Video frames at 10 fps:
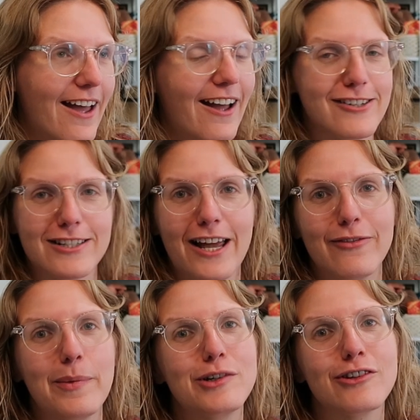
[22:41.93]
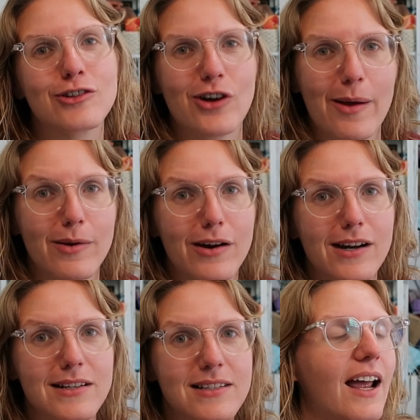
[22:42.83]
I'll just have a bunch of
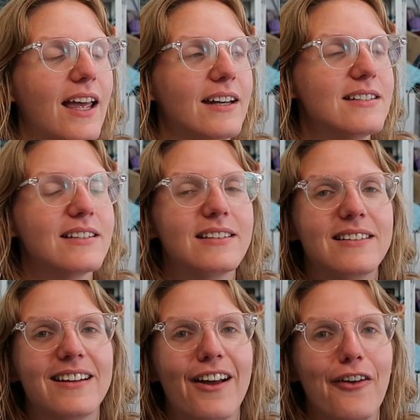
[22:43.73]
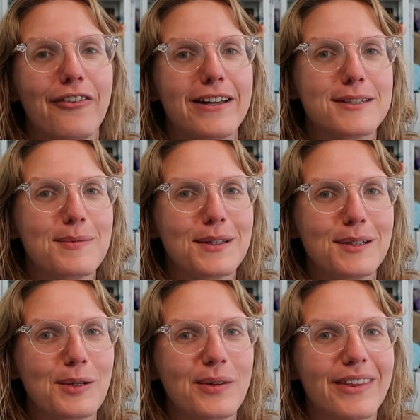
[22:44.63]
strawberries and I'll find something
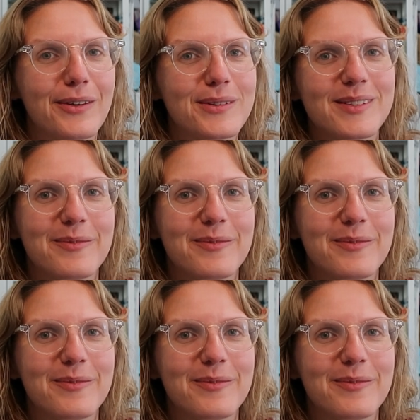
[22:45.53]
to do with those.